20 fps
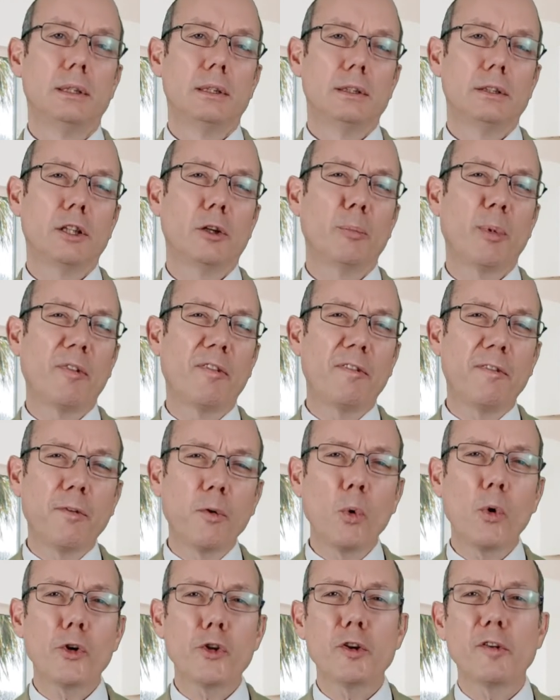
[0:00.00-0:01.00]
Now,
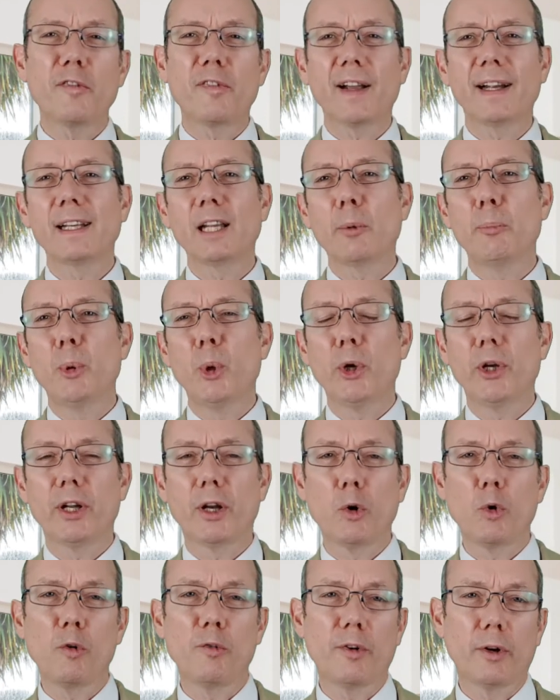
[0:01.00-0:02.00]
before you finally put in an
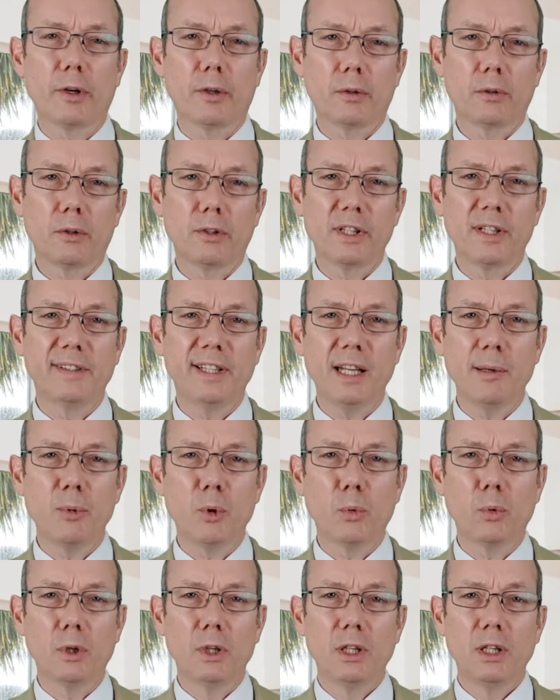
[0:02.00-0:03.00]
offer on the
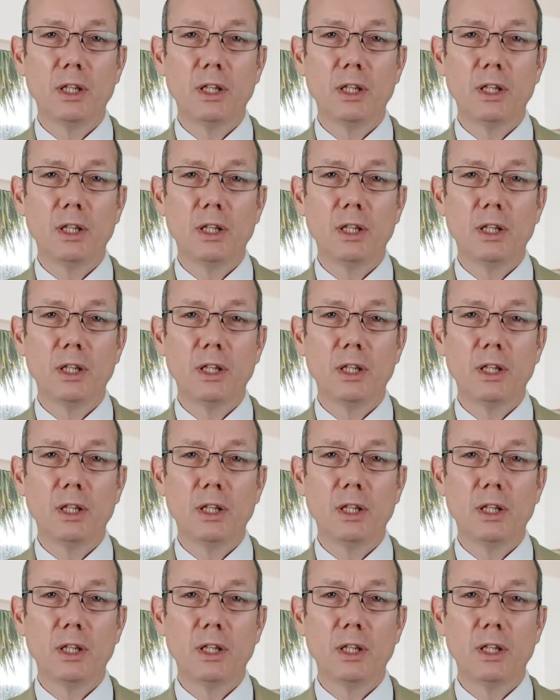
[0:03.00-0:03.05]
table,